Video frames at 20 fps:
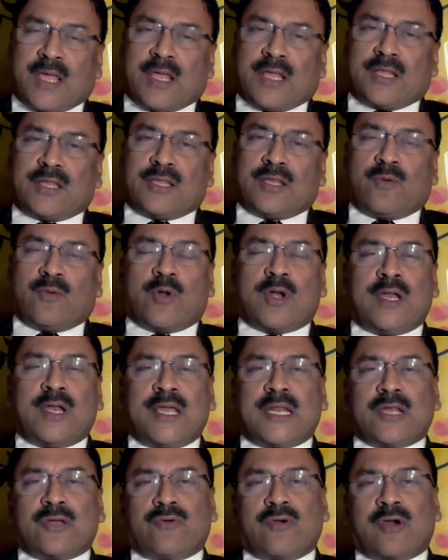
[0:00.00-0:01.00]
The only
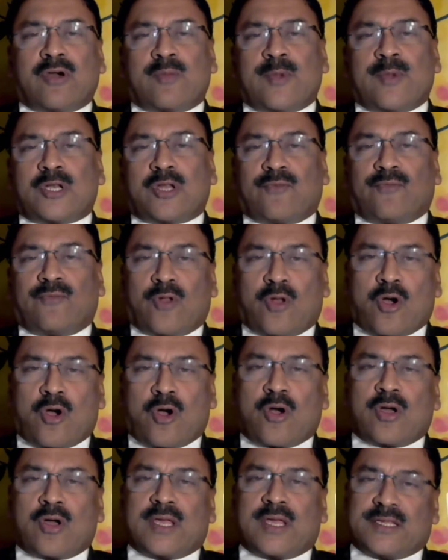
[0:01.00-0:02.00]
requirement of
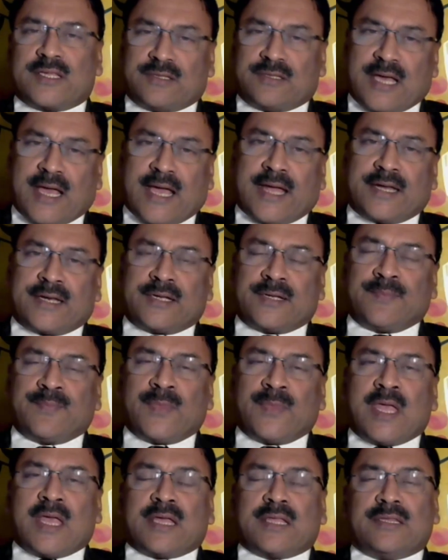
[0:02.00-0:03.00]
law is that
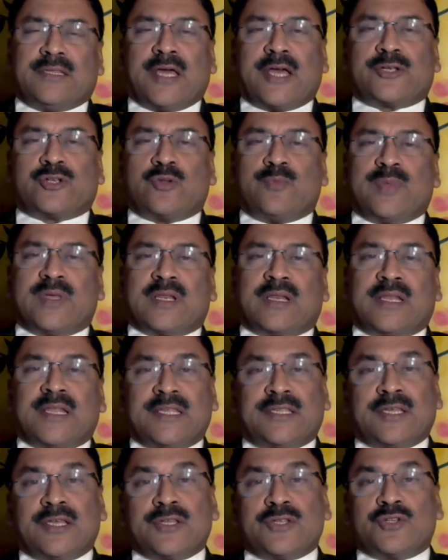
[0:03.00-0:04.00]
there should be
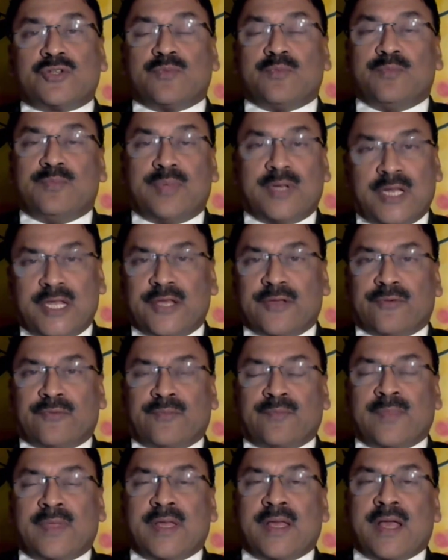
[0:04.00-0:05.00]
reasons to
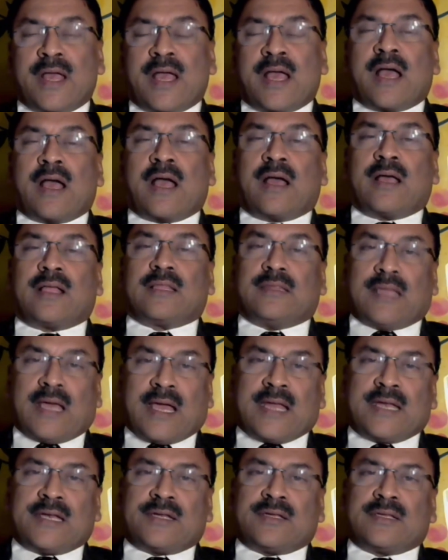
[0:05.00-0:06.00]
believe
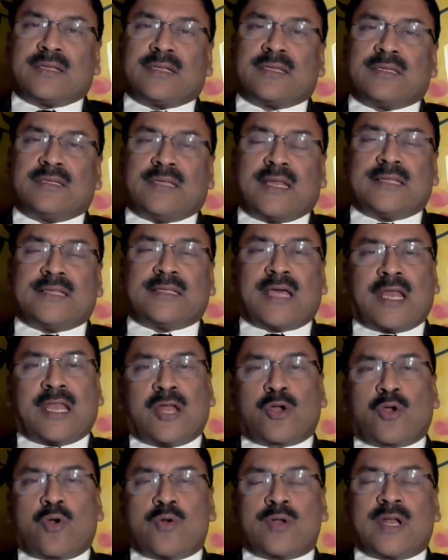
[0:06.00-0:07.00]
that there is
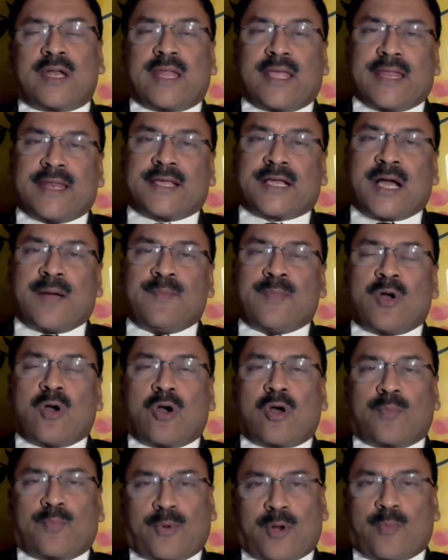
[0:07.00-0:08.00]
unaccounted income
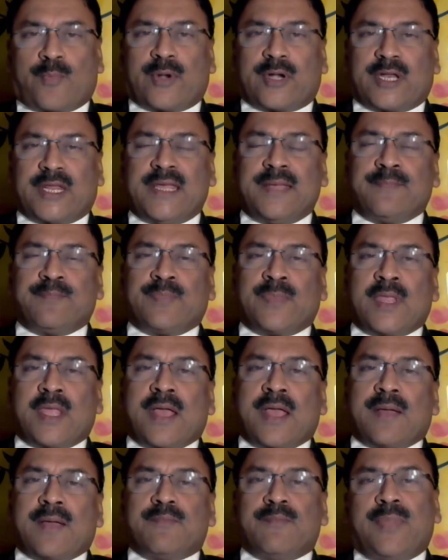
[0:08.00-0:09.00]
or property
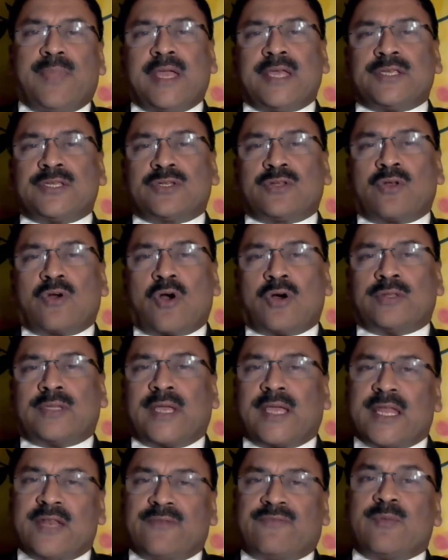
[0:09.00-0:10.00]
based on the
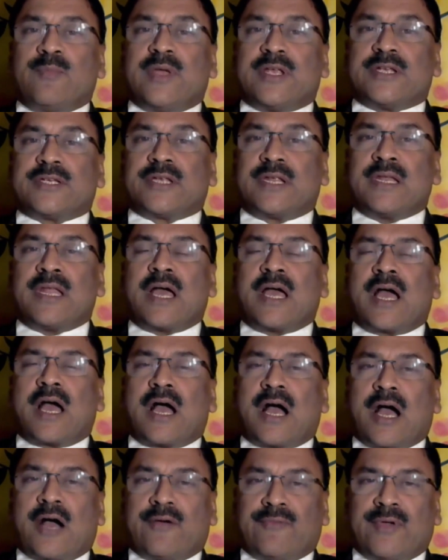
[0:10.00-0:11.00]
information
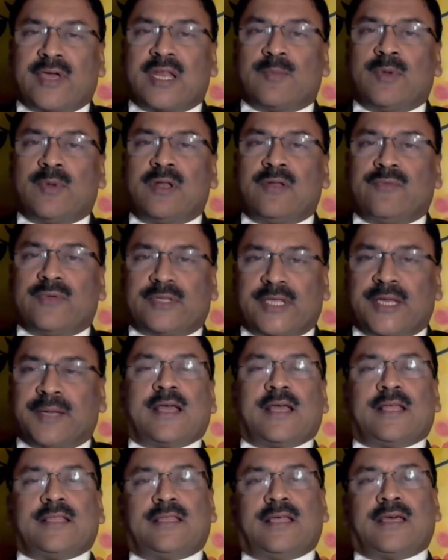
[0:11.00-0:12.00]
available with him.
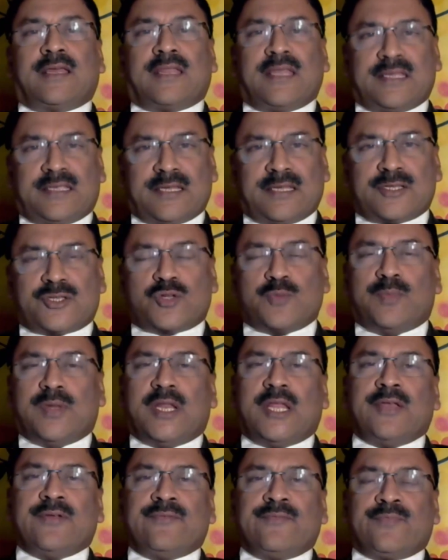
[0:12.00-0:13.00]
The reasons to
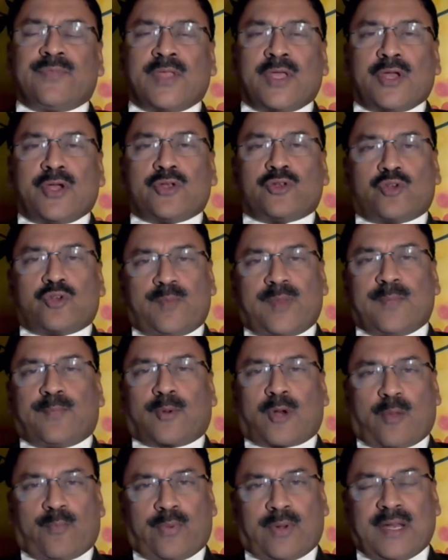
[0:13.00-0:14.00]
believe should be
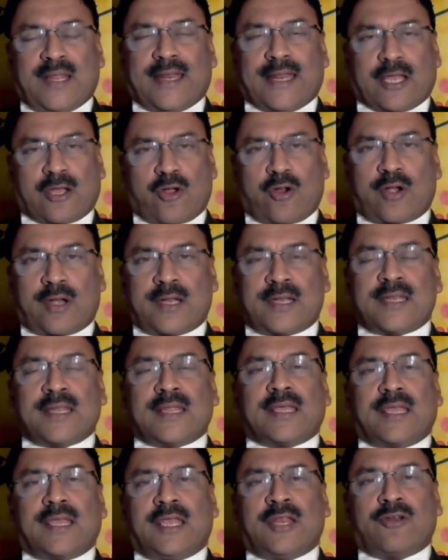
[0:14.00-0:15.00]
properly recorded
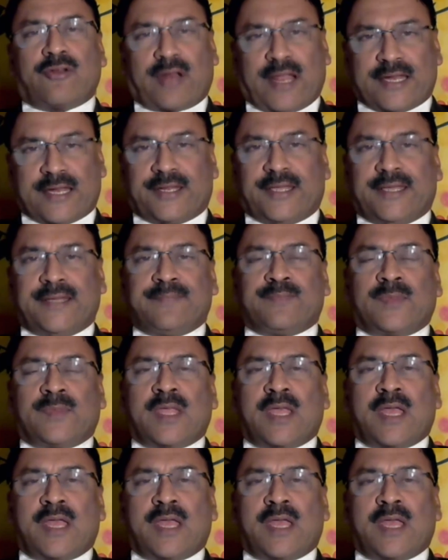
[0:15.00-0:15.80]
in writing.